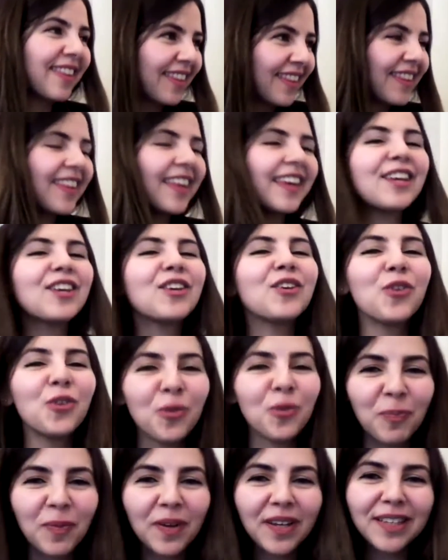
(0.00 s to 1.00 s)
I think you
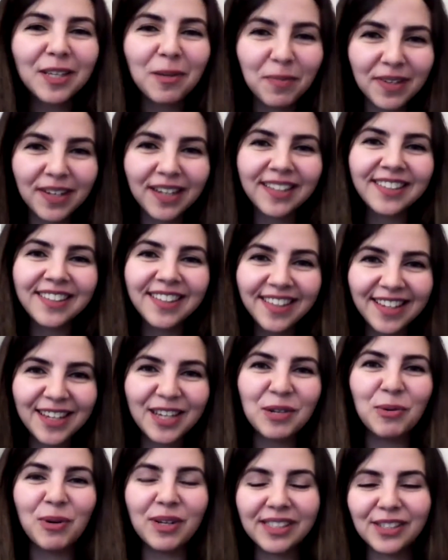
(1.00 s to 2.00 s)
picked up the idea that it
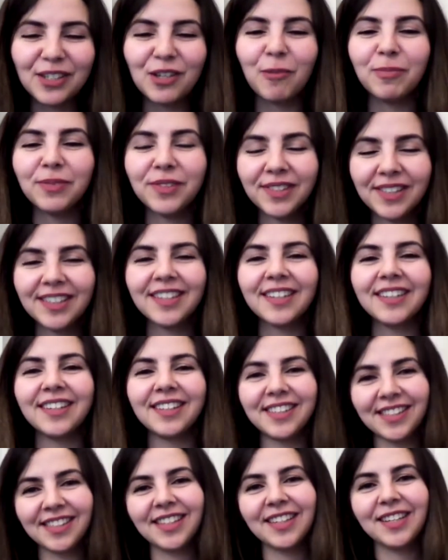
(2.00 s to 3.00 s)
was an obstacle.
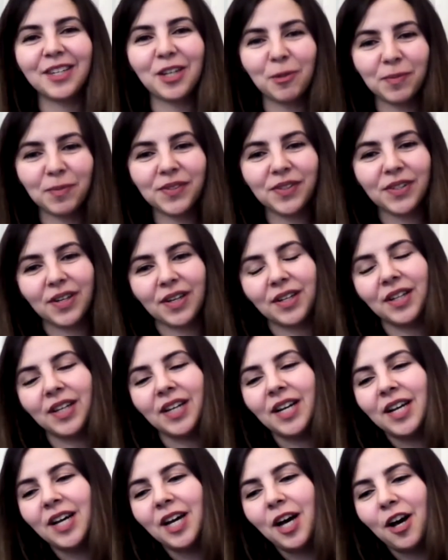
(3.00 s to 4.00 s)
It's still an obstacle
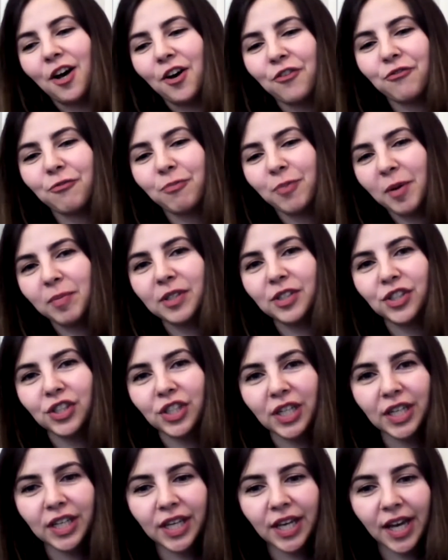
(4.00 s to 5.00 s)
of
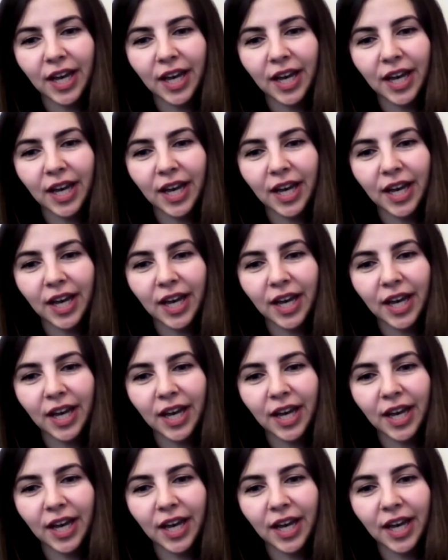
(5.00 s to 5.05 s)
publishing,